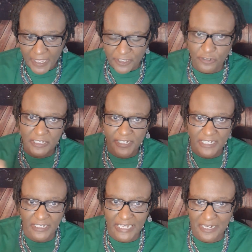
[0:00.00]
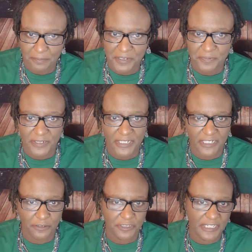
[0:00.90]
you look at a lot of people in the
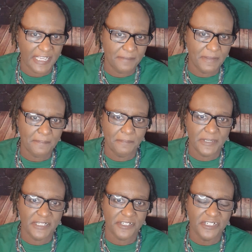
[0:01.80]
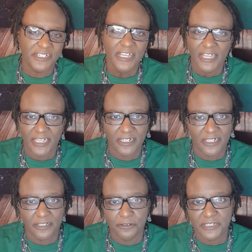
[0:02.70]
entertainment business and
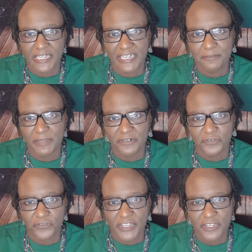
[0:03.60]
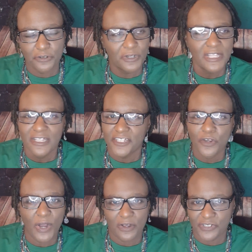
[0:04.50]
the entertainment field
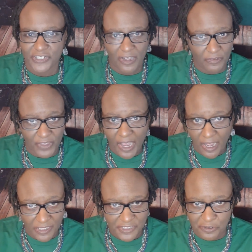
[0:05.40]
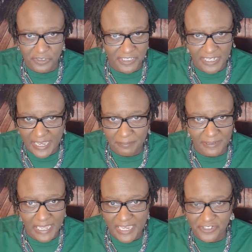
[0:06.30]
you all saw the oscar slap
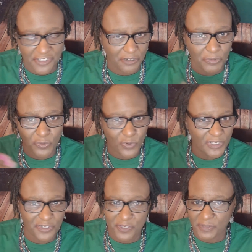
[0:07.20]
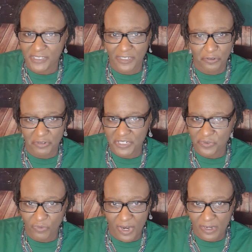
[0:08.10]
last year with will smith and
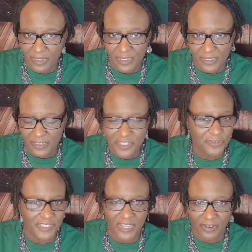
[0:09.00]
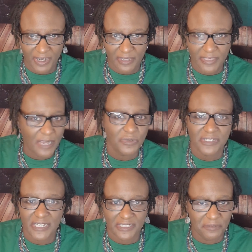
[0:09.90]
chris rock you saw that. That was
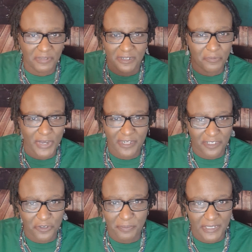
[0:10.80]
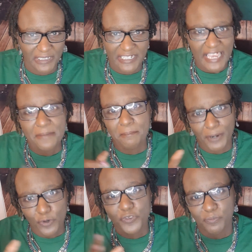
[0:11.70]
nothing but a way to humiliate
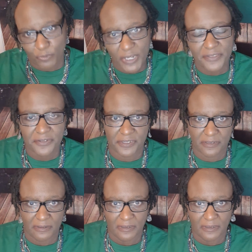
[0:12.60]
both brothers.